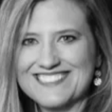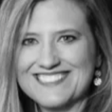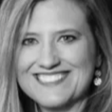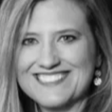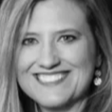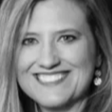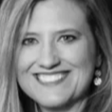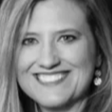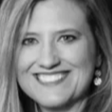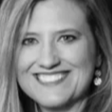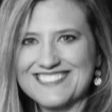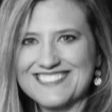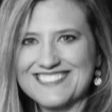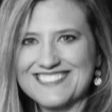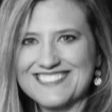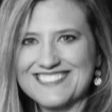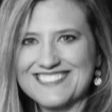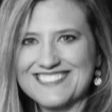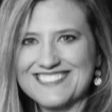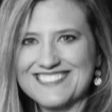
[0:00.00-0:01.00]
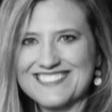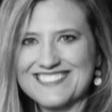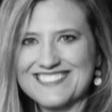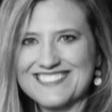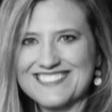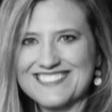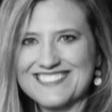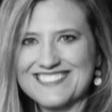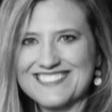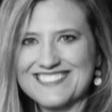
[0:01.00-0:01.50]

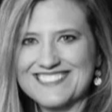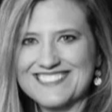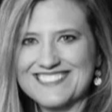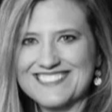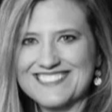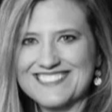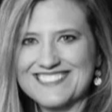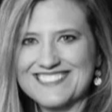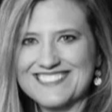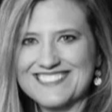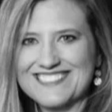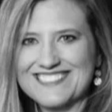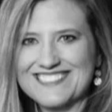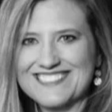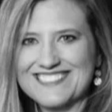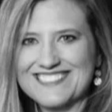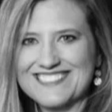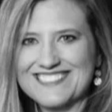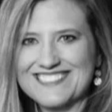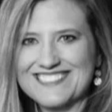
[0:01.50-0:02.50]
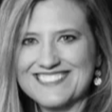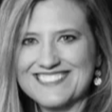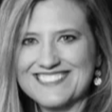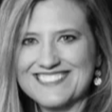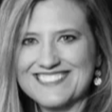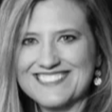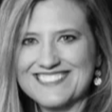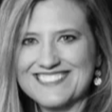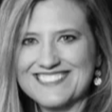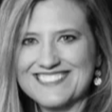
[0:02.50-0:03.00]

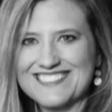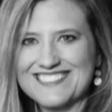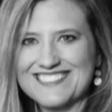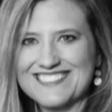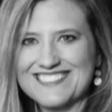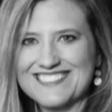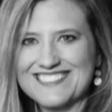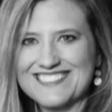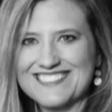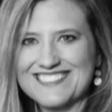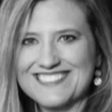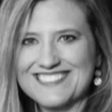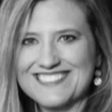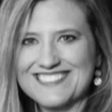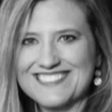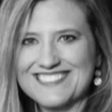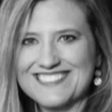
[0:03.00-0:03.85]
(no lip movement)